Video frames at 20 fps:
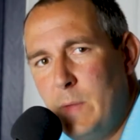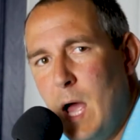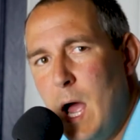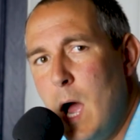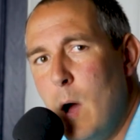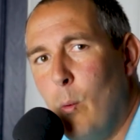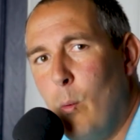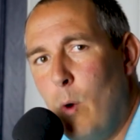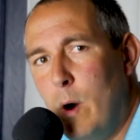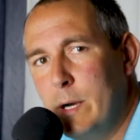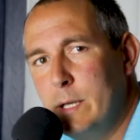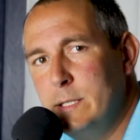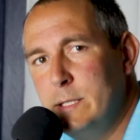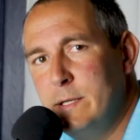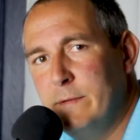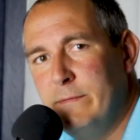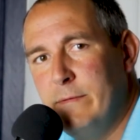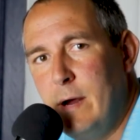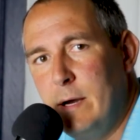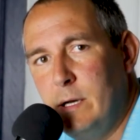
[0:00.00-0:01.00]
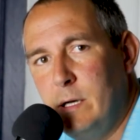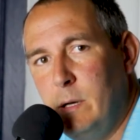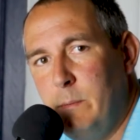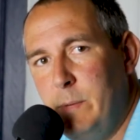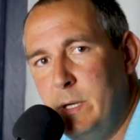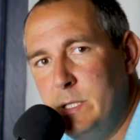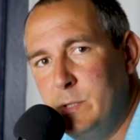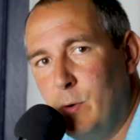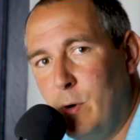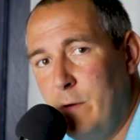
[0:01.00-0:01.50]
I wanted to find an
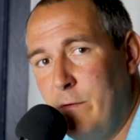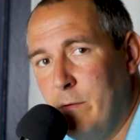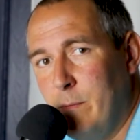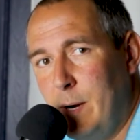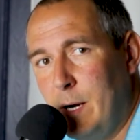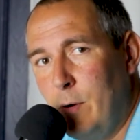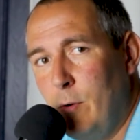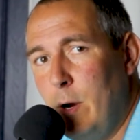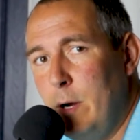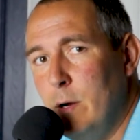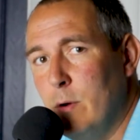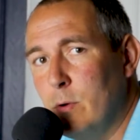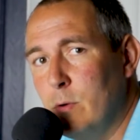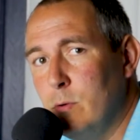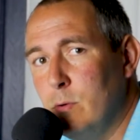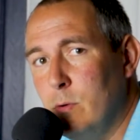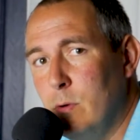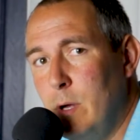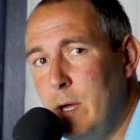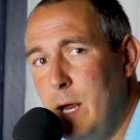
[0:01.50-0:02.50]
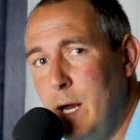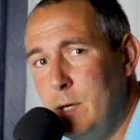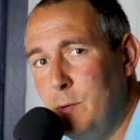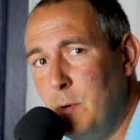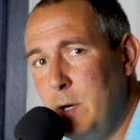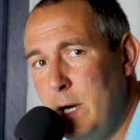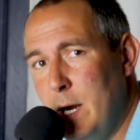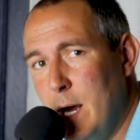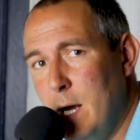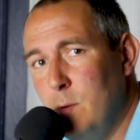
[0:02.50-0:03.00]
obituary for my great uncle,
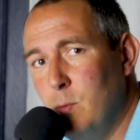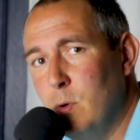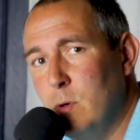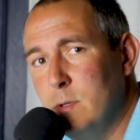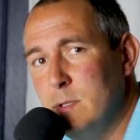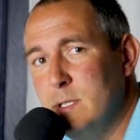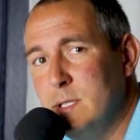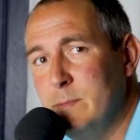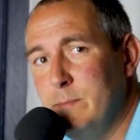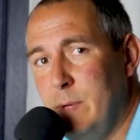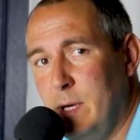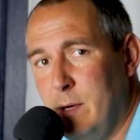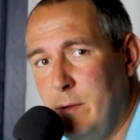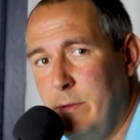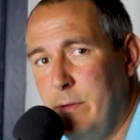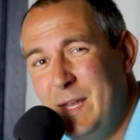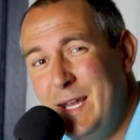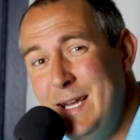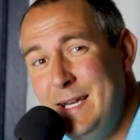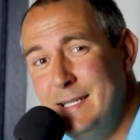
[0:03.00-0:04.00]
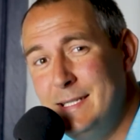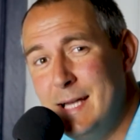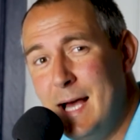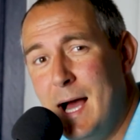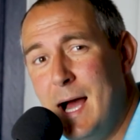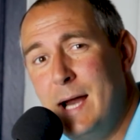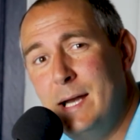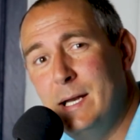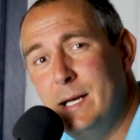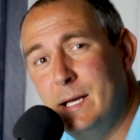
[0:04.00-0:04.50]
Henry Edward Smith. He
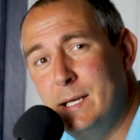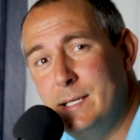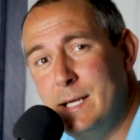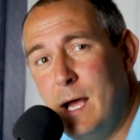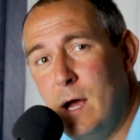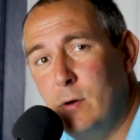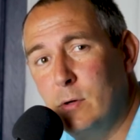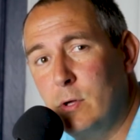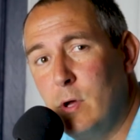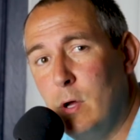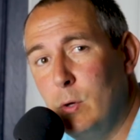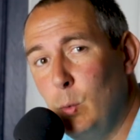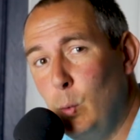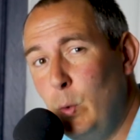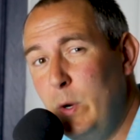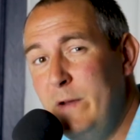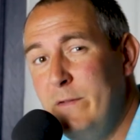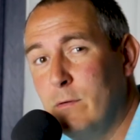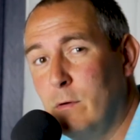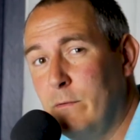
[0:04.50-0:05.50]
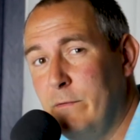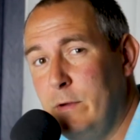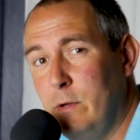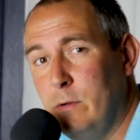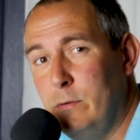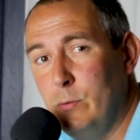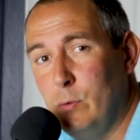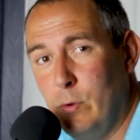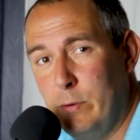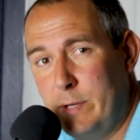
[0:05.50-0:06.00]
died in a town called
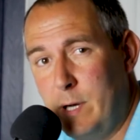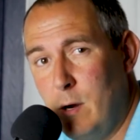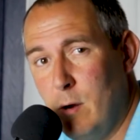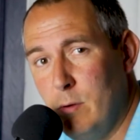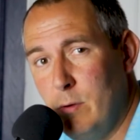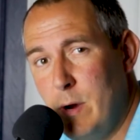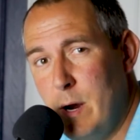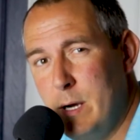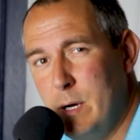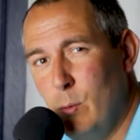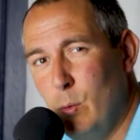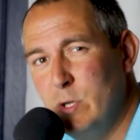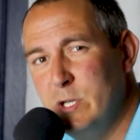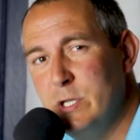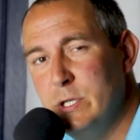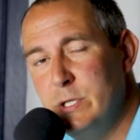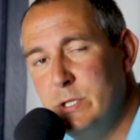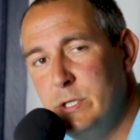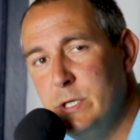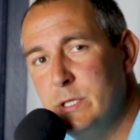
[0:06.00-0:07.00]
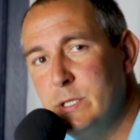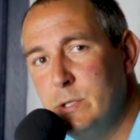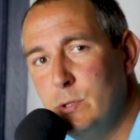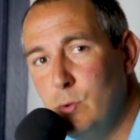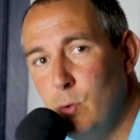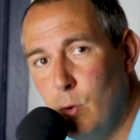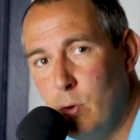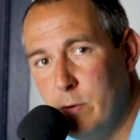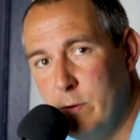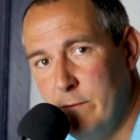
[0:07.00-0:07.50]
Weaverville, North Carolina, which is just
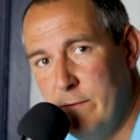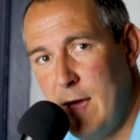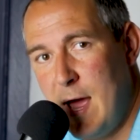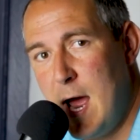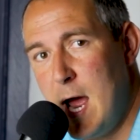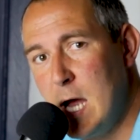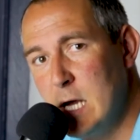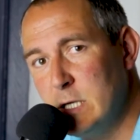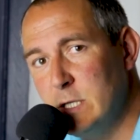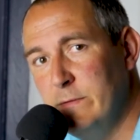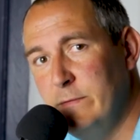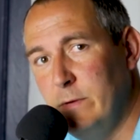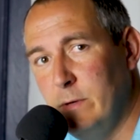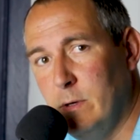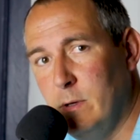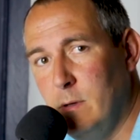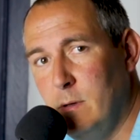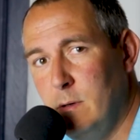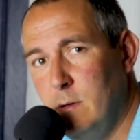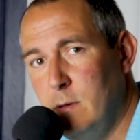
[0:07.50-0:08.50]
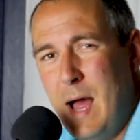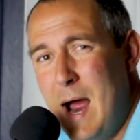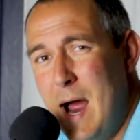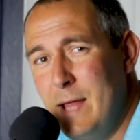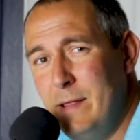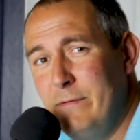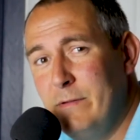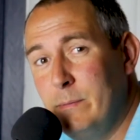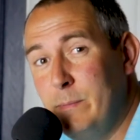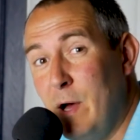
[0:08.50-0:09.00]
north of Asheville. I
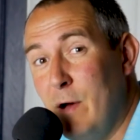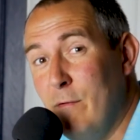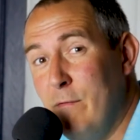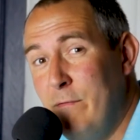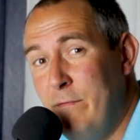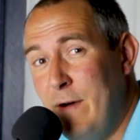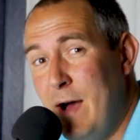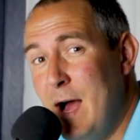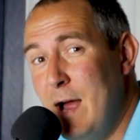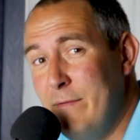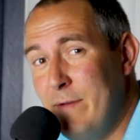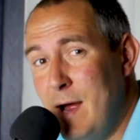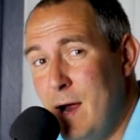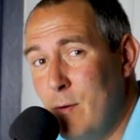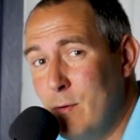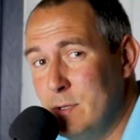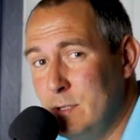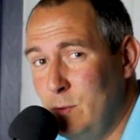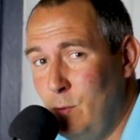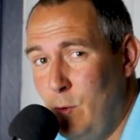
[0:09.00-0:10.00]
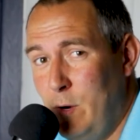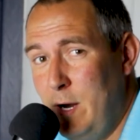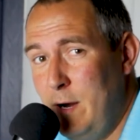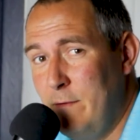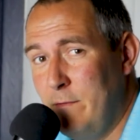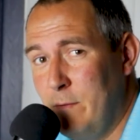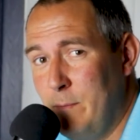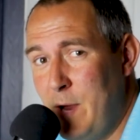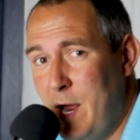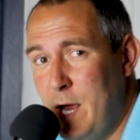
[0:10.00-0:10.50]
live about 5 hours away
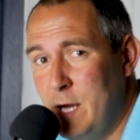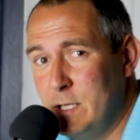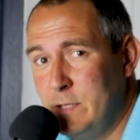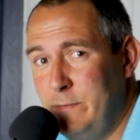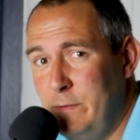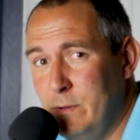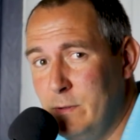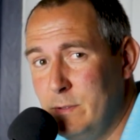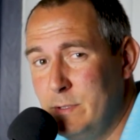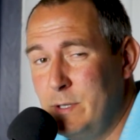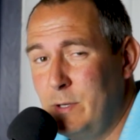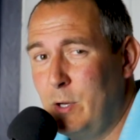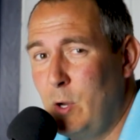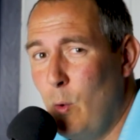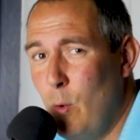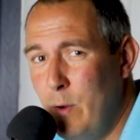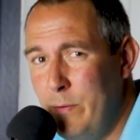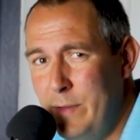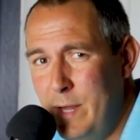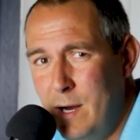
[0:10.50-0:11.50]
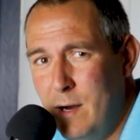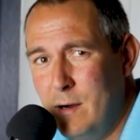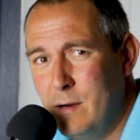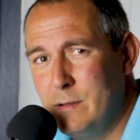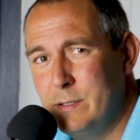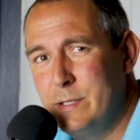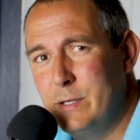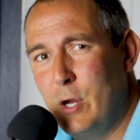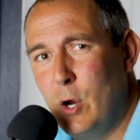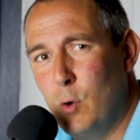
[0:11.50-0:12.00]
from Asheville, so going there
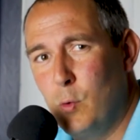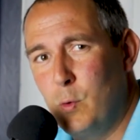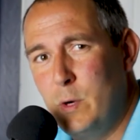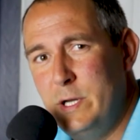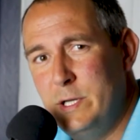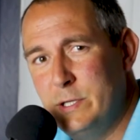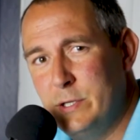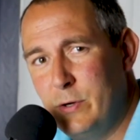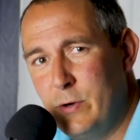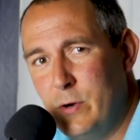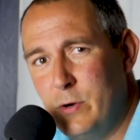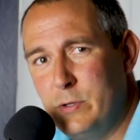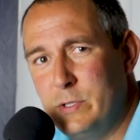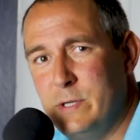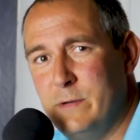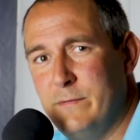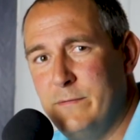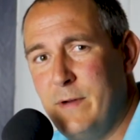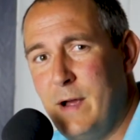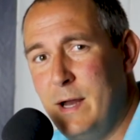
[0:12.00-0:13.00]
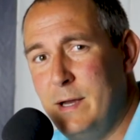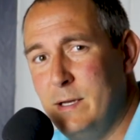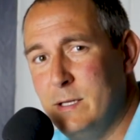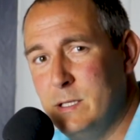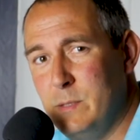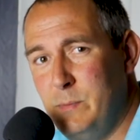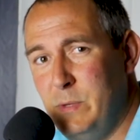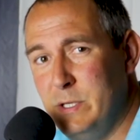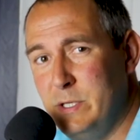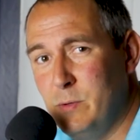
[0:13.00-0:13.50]
to go research and find his
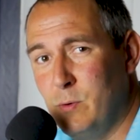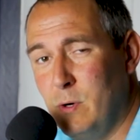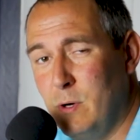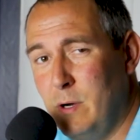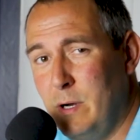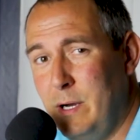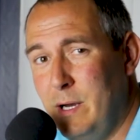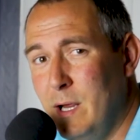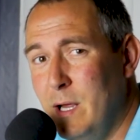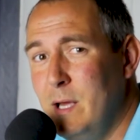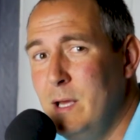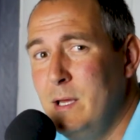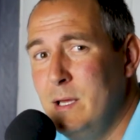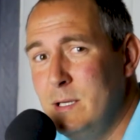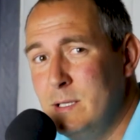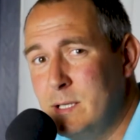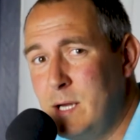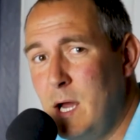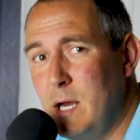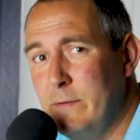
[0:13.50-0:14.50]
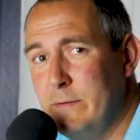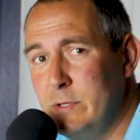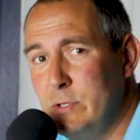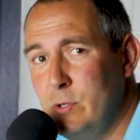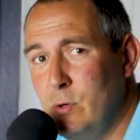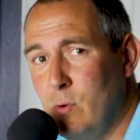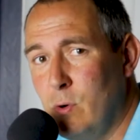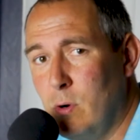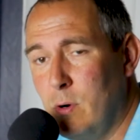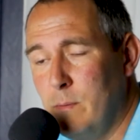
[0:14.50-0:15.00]
obituary is kind of a
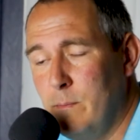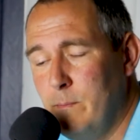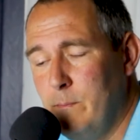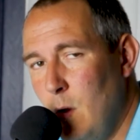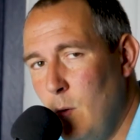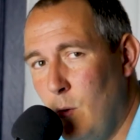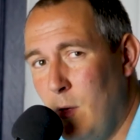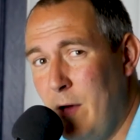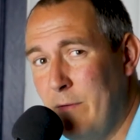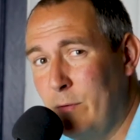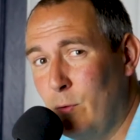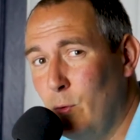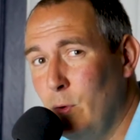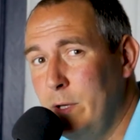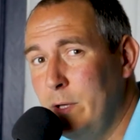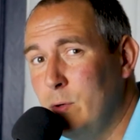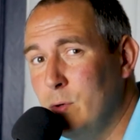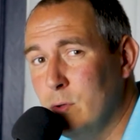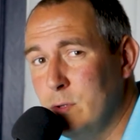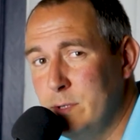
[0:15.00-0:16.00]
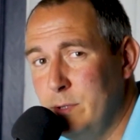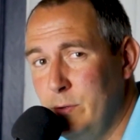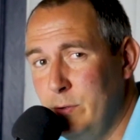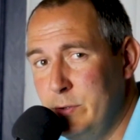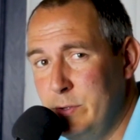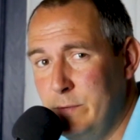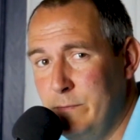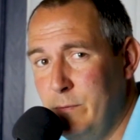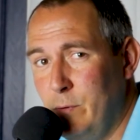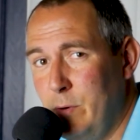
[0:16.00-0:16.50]
chore. Well, I have a really cool
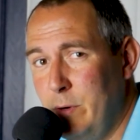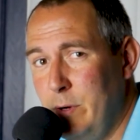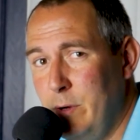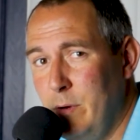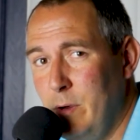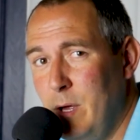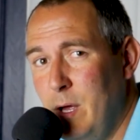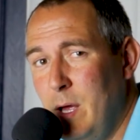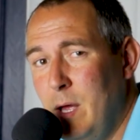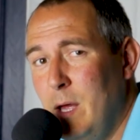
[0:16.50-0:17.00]
solution for you.